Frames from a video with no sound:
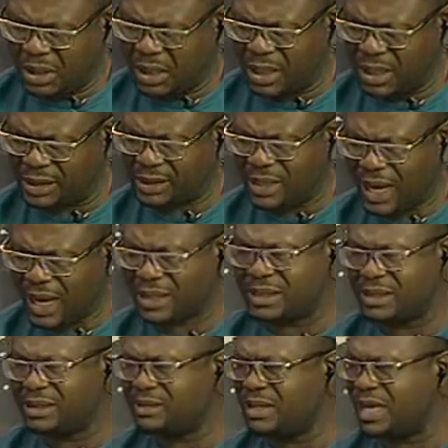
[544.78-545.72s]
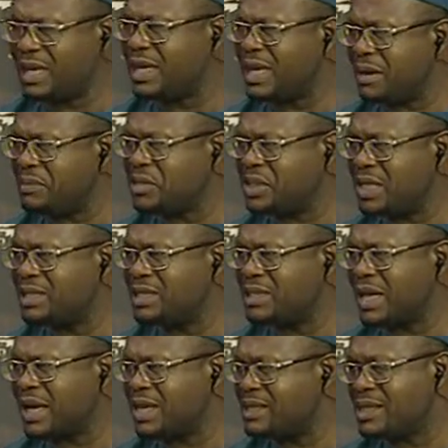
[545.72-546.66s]
is that the game
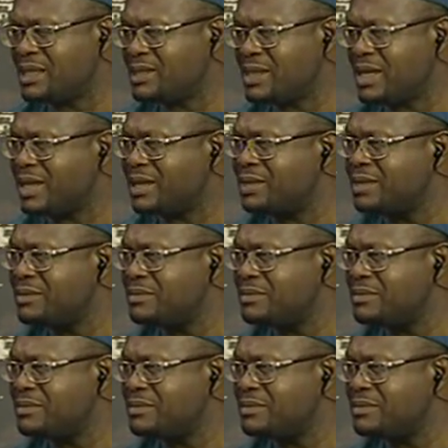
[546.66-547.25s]
changer, as they say?